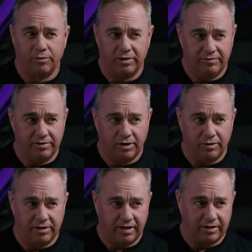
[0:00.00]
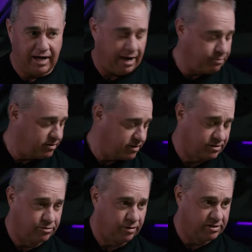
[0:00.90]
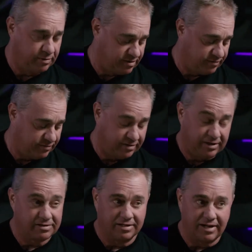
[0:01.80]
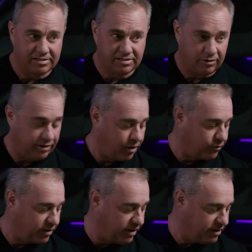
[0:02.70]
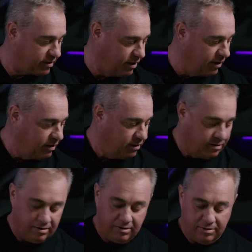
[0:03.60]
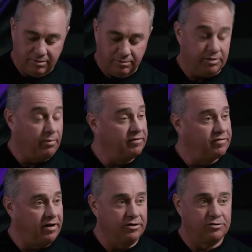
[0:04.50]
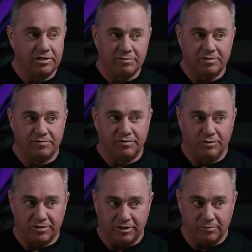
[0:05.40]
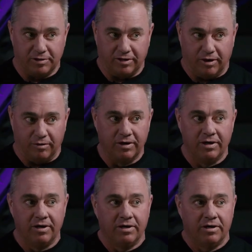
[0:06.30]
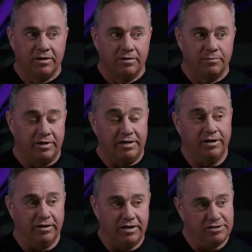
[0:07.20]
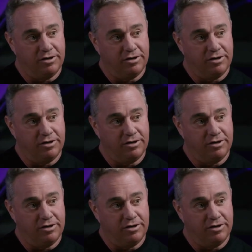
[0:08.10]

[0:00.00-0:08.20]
wouldn't even know anything that happens, because the transmission doesn't necessarily overheat. You might find your transmission fluid is a little bit low. But the deal is, you're